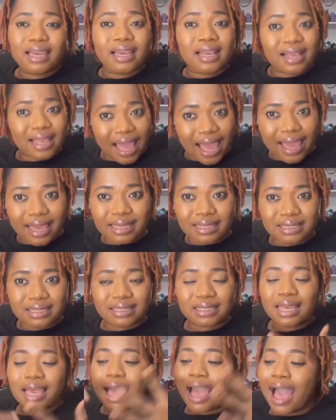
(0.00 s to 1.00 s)

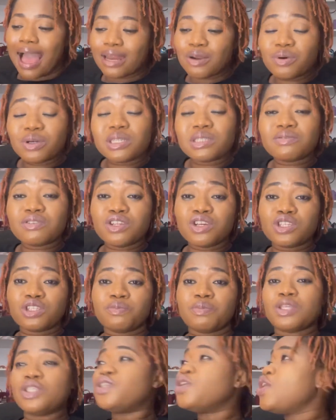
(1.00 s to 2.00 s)
Guys, I don't want this video to
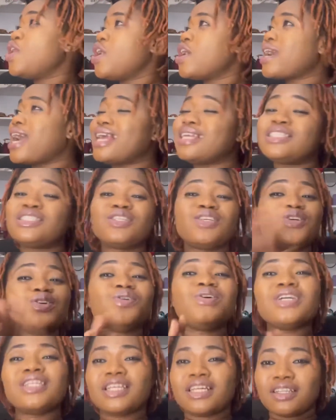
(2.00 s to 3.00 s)
be too long. I see you
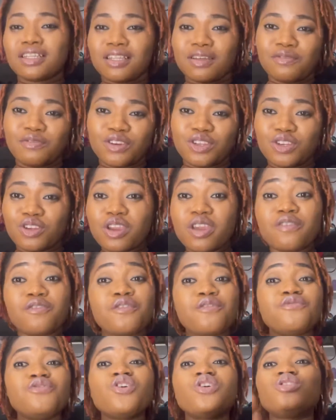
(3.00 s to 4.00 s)
in another video. If
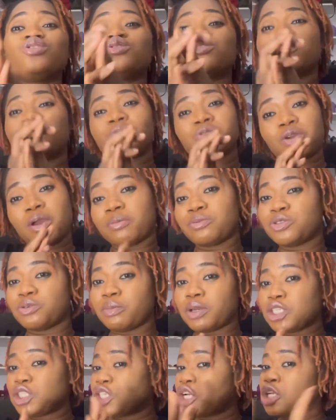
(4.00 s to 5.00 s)
you've not subscribed to
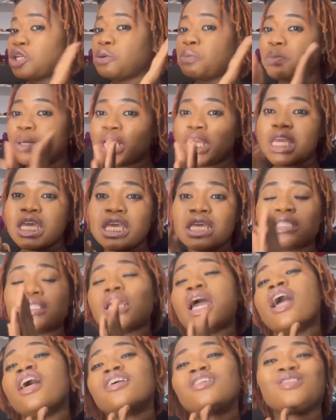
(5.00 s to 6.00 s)
my channel, please
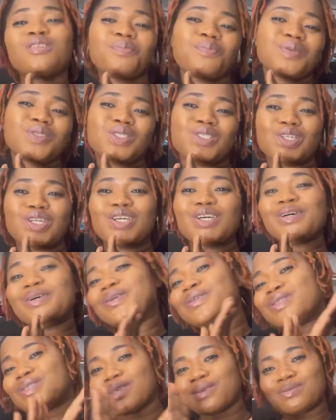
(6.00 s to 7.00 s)
support your
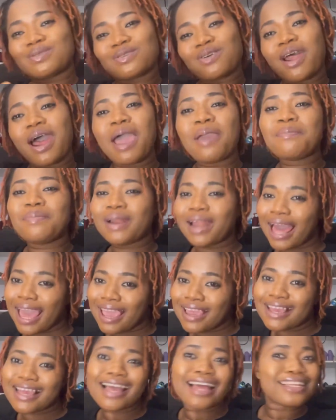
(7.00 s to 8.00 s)
girls. Subscribe,
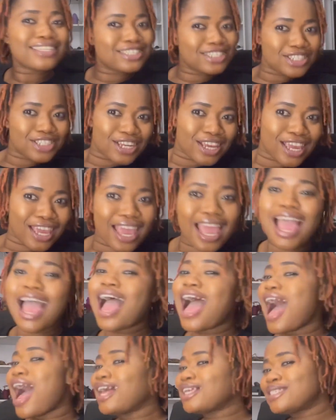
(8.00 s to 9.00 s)
like, and share.
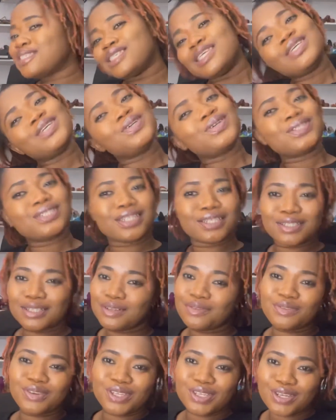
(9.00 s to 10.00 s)
I see you in
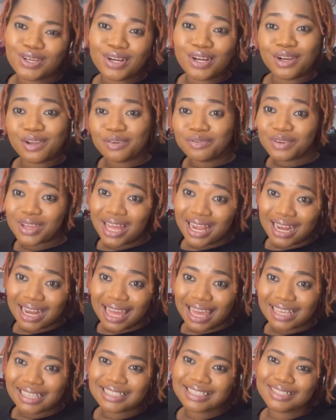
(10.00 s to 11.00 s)
another video. Love and
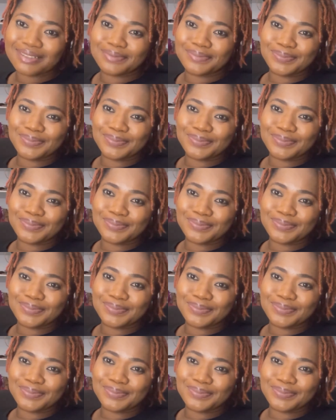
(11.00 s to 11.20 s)
light.